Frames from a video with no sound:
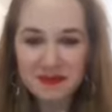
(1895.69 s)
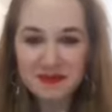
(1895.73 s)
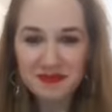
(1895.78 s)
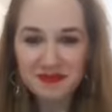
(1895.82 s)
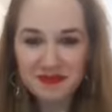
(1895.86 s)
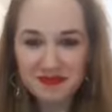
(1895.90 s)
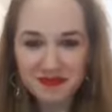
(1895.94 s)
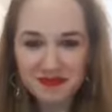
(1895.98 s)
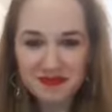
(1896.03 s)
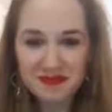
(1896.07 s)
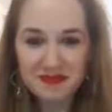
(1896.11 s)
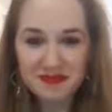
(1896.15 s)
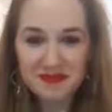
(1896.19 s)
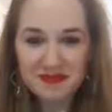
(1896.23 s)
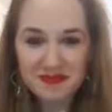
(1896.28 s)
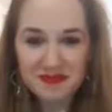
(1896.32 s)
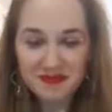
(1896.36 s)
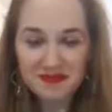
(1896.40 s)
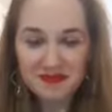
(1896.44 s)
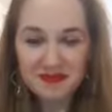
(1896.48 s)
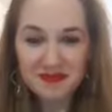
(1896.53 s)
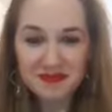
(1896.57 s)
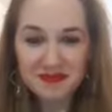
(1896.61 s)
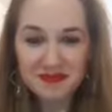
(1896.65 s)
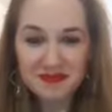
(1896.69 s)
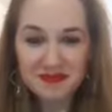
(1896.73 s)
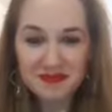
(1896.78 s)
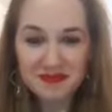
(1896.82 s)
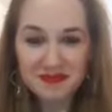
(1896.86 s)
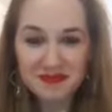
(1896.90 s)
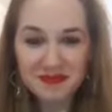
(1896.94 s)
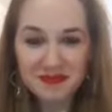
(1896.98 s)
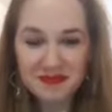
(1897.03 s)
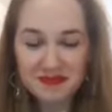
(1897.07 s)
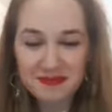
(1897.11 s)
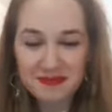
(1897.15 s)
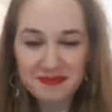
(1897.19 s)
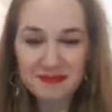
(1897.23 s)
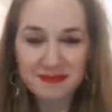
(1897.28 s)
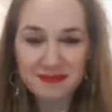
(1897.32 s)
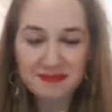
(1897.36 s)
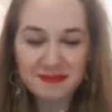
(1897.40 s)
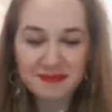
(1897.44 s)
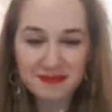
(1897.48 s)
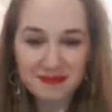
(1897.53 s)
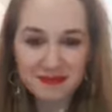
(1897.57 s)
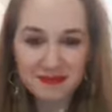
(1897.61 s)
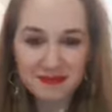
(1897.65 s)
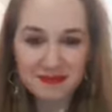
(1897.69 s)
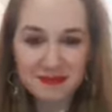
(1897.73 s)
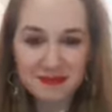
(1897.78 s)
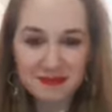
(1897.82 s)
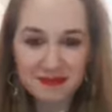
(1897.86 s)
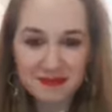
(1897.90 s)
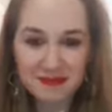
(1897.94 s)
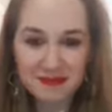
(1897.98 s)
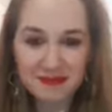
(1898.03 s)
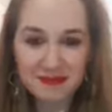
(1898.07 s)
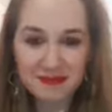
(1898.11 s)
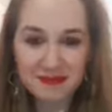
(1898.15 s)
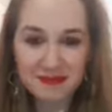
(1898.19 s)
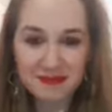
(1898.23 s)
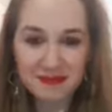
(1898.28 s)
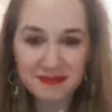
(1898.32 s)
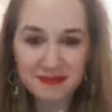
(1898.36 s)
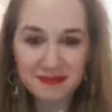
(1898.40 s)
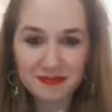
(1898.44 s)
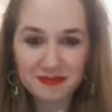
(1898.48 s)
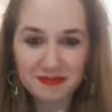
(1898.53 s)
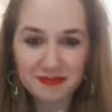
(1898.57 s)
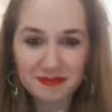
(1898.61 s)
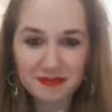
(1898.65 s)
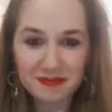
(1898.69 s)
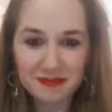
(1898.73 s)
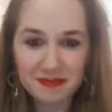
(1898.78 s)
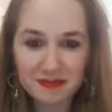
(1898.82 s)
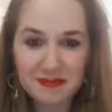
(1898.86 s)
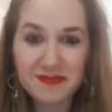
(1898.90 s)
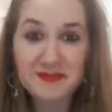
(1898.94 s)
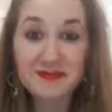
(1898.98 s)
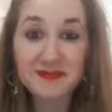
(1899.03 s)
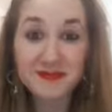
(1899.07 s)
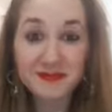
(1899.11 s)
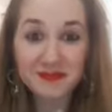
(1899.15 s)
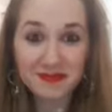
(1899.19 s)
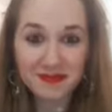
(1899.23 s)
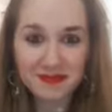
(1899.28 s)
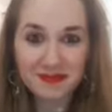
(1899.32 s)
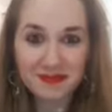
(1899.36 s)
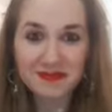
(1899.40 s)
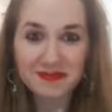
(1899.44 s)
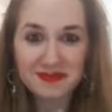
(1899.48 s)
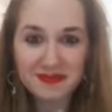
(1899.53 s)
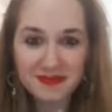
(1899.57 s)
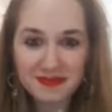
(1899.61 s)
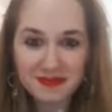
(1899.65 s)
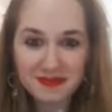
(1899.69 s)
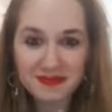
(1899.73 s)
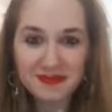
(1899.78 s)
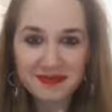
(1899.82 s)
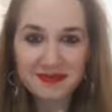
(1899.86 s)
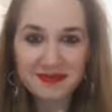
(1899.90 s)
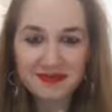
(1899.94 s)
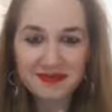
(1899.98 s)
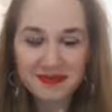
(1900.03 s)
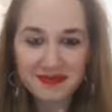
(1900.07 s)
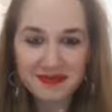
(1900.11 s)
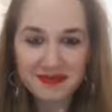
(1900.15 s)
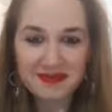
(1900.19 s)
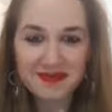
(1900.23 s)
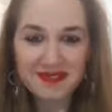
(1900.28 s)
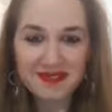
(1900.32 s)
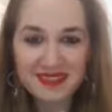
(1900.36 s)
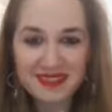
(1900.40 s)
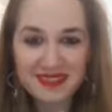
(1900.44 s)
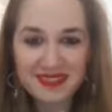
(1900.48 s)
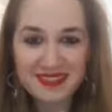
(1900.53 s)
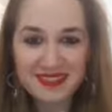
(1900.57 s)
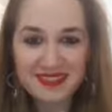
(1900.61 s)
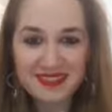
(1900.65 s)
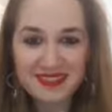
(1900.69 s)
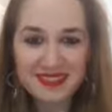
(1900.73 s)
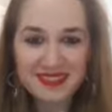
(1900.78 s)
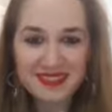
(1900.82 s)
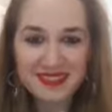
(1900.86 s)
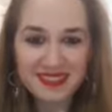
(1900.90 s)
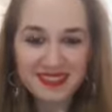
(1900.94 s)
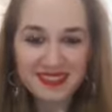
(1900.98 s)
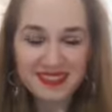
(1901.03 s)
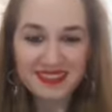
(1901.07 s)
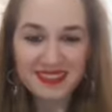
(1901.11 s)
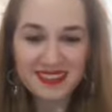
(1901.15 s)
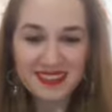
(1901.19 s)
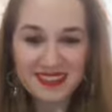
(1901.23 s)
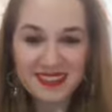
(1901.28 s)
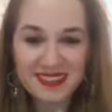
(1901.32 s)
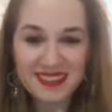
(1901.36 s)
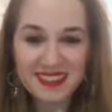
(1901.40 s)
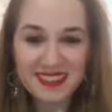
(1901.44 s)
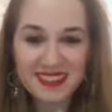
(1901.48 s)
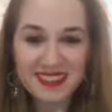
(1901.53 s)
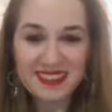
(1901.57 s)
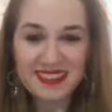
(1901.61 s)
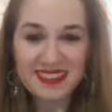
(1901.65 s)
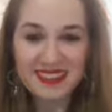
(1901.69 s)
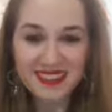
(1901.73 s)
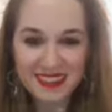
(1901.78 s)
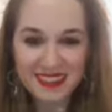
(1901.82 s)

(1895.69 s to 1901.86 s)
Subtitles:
The person shown says nothing.